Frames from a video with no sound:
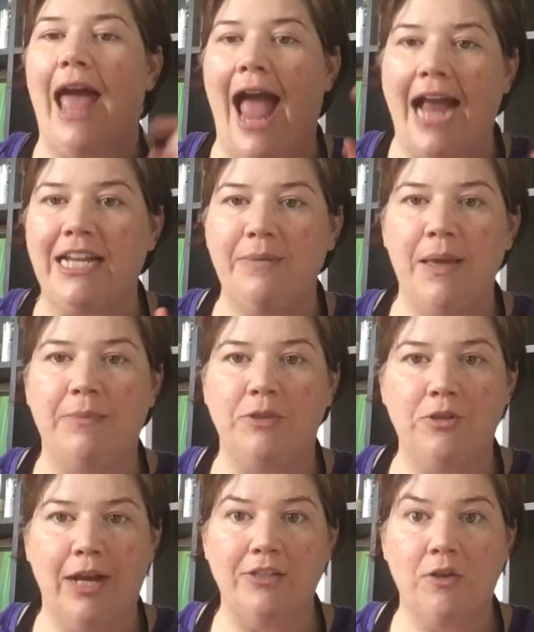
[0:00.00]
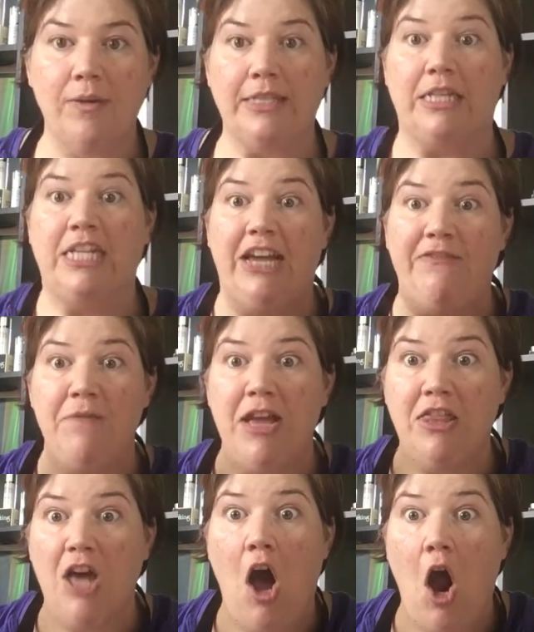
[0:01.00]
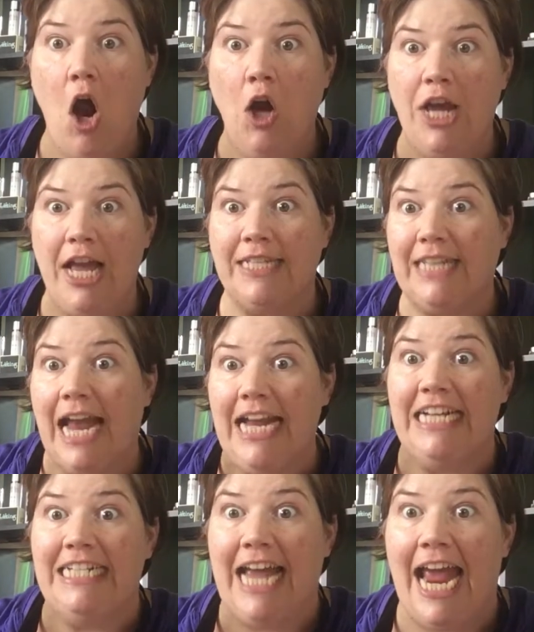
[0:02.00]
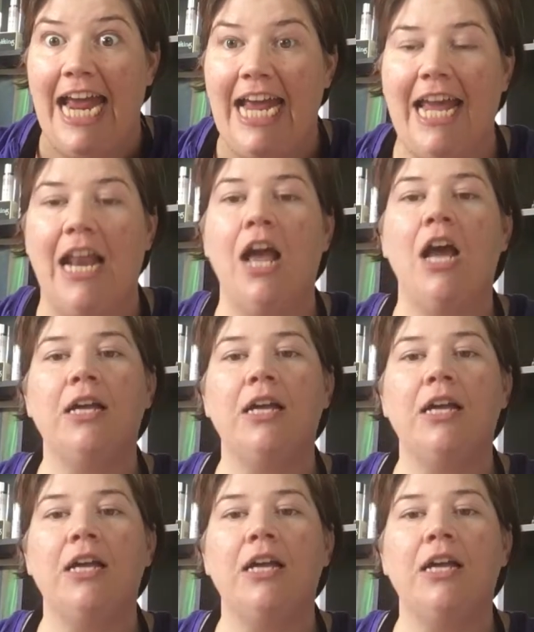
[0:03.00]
Acne people, you guys are always like, give me the hardest, I can take it.